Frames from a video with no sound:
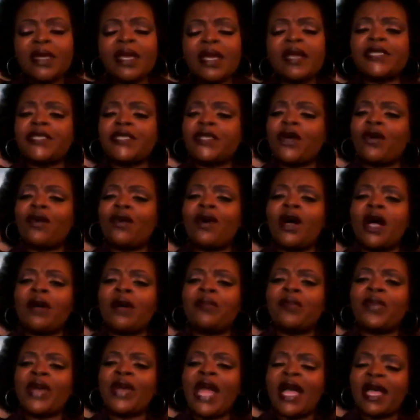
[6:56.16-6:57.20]
So
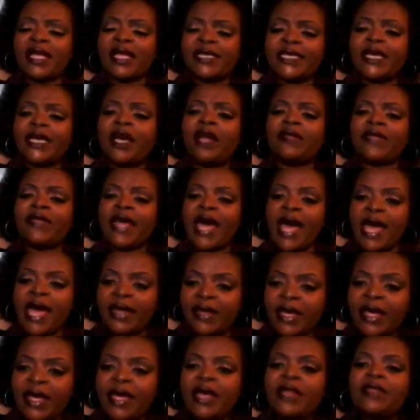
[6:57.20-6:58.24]
what I can say on
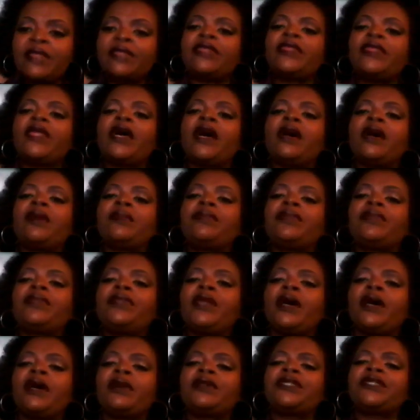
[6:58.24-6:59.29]
that,
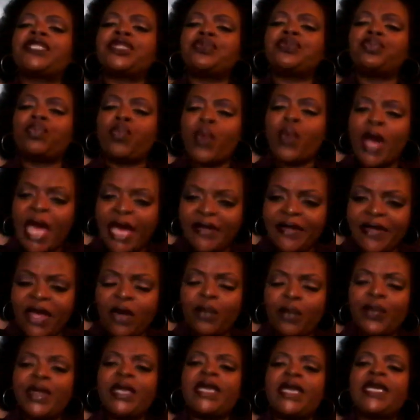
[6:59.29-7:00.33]
the way
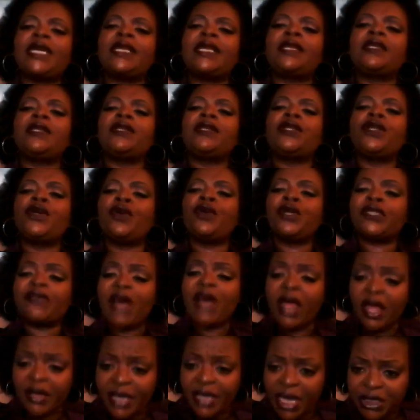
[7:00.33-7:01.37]
that we can use
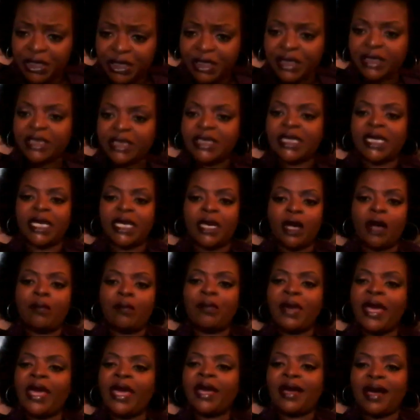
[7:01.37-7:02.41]
validation to
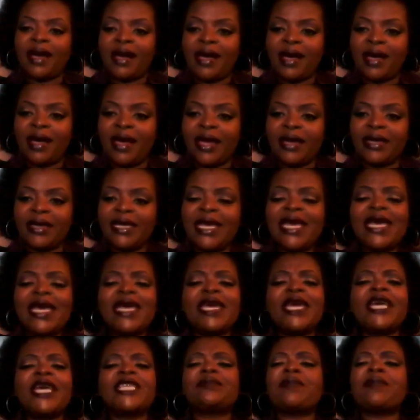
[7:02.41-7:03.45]
help mankind
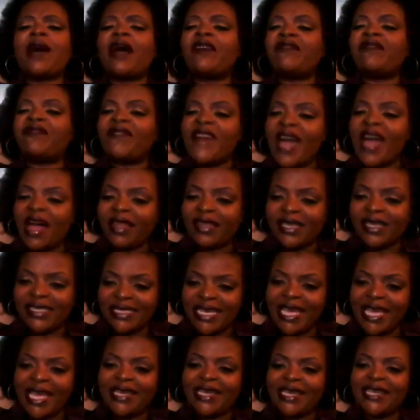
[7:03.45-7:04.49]
is by
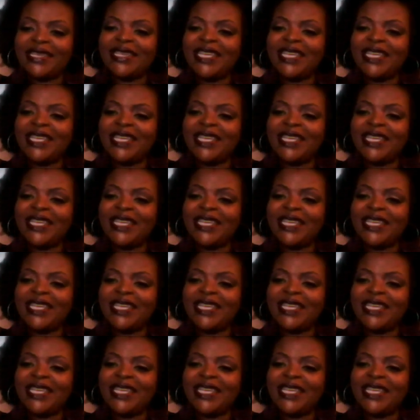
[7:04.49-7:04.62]
validating